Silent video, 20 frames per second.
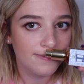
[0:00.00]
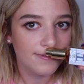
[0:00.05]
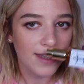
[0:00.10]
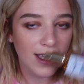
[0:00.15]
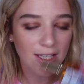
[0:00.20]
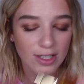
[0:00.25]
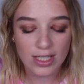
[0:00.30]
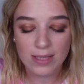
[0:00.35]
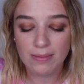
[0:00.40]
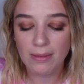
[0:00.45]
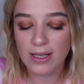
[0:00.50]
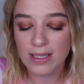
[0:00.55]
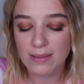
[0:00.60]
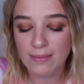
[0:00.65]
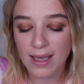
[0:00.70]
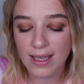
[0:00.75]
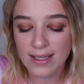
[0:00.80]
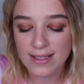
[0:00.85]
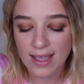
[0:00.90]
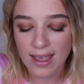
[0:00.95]
it just smells
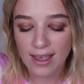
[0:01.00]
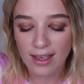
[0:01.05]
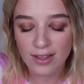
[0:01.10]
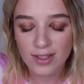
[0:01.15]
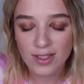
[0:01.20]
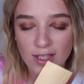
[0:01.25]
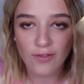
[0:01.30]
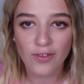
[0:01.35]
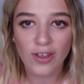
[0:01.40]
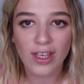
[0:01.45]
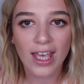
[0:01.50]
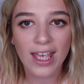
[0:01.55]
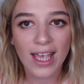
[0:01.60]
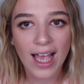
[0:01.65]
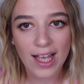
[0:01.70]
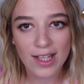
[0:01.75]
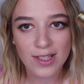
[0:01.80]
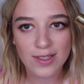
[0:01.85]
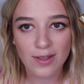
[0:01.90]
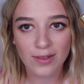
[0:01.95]
amazing. So if you can get your
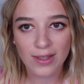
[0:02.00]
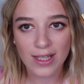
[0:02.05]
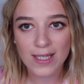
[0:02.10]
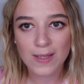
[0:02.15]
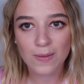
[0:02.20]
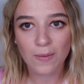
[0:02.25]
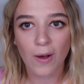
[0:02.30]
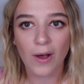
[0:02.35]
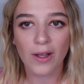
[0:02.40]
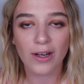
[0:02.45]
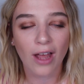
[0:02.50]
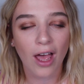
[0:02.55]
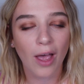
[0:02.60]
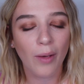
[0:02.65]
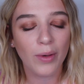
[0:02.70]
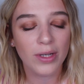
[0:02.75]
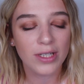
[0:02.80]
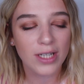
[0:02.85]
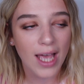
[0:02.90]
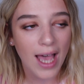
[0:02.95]
hands on this one, I
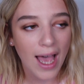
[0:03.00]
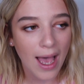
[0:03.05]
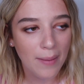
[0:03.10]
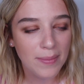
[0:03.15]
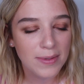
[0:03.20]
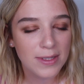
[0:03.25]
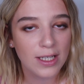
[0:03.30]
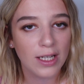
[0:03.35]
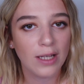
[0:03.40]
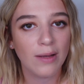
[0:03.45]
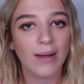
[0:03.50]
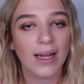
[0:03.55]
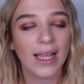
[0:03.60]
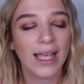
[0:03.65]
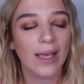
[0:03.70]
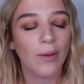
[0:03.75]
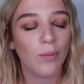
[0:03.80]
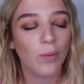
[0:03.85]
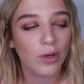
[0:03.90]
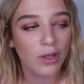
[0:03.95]
would
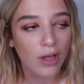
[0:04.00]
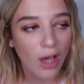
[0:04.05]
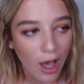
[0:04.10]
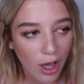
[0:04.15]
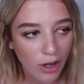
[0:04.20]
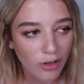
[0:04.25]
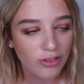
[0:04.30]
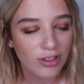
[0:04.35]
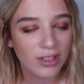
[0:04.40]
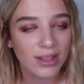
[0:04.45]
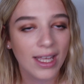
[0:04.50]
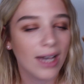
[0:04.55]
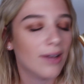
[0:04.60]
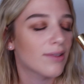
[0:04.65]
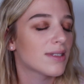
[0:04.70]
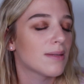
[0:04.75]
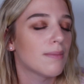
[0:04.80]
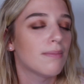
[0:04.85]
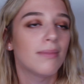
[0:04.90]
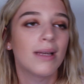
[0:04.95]
absolutely
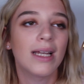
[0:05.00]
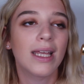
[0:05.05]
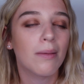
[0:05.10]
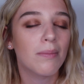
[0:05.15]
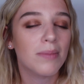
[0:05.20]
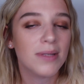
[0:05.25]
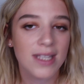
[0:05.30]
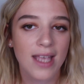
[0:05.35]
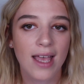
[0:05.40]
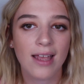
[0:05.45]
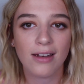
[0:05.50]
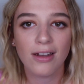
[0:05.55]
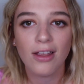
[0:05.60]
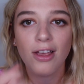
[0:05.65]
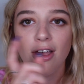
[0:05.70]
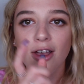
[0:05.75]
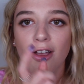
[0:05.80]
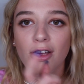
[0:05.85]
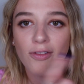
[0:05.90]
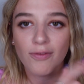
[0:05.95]
100,000,000,000%
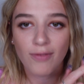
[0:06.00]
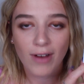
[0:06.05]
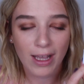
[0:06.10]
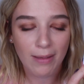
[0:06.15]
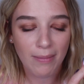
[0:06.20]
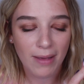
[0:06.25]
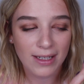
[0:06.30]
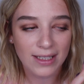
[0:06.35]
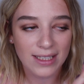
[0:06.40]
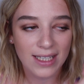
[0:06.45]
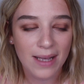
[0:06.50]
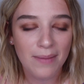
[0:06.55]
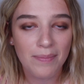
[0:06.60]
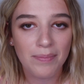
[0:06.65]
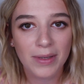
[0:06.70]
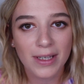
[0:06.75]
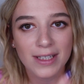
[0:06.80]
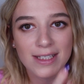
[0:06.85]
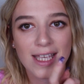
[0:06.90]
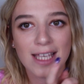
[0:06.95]
recommend it
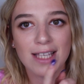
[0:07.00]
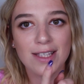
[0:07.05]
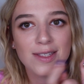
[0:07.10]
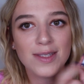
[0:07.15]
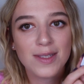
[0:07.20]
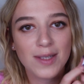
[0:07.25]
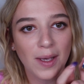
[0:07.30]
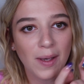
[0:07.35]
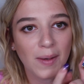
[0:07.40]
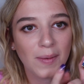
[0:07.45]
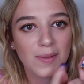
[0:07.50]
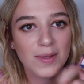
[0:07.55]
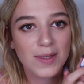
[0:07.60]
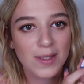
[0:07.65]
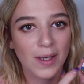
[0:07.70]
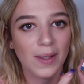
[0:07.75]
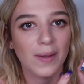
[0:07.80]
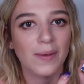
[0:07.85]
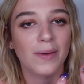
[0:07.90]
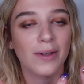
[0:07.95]
because it is so,
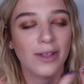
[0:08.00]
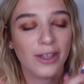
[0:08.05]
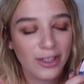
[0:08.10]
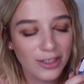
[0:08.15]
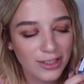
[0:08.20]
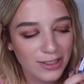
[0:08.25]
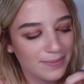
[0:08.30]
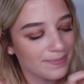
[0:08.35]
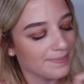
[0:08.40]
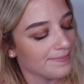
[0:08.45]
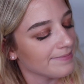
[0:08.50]
so good.